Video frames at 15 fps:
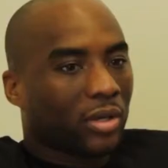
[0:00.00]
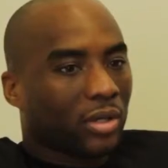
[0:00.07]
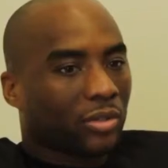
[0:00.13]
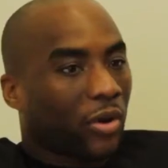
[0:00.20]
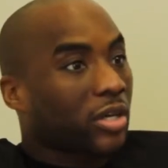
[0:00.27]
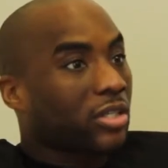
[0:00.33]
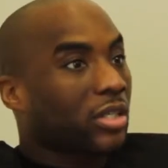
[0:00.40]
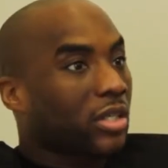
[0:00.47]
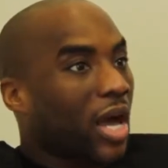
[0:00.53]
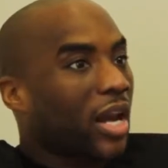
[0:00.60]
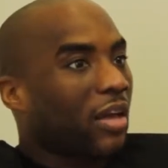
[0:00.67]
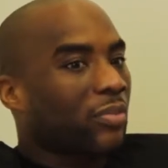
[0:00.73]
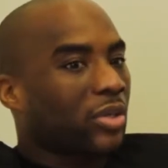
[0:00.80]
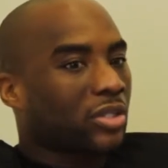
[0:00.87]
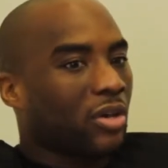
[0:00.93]
Drake should
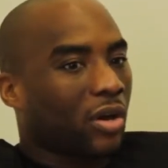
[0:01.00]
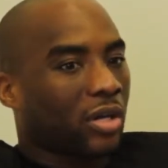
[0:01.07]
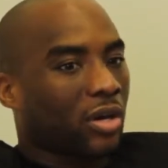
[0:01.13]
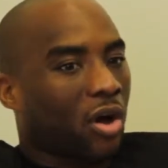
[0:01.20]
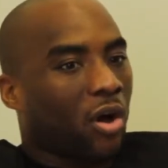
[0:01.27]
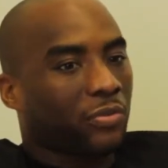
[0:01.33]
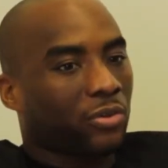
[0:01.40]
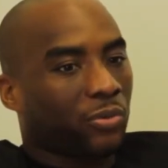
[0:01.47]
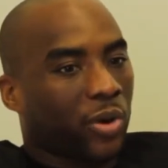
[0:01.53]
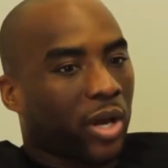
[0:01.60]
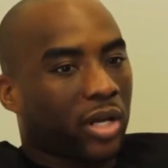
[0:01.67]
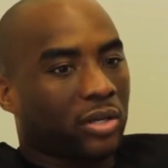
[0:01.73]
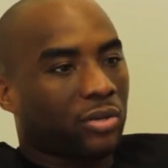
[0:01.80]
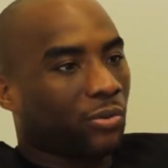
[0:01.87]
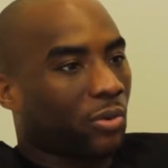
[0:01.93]
not have been talking off the
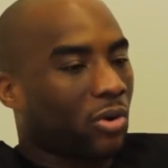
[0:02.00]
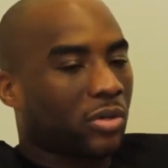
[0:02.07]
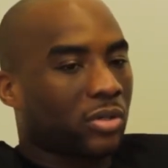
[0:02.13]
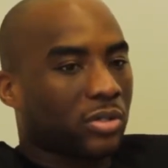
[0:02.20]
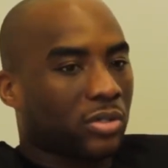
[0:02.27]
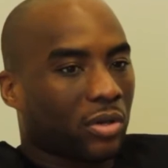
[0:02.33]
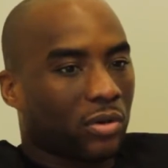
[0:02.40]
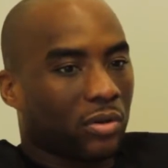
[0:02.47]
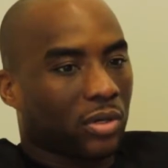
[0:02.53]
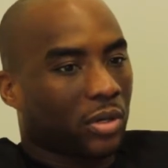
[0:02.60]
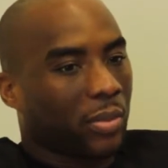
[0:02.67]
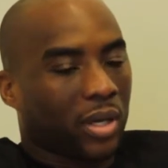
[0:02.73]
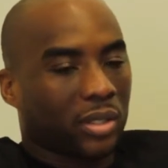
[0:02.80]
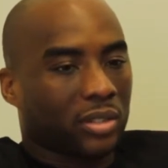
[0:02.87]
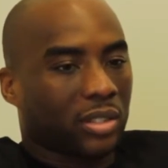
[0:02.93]
record to Rolling Stone
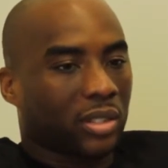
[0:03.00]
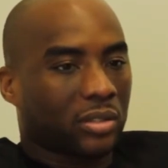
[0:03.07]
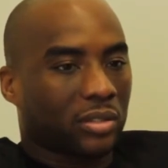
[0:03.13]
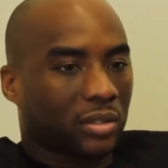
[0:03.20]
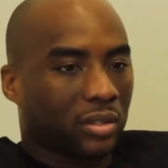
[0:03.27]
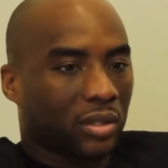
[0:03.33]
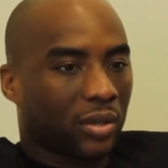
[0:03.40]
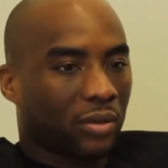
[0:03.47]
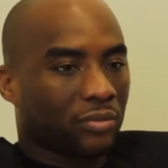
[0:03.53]
about Jay-Z.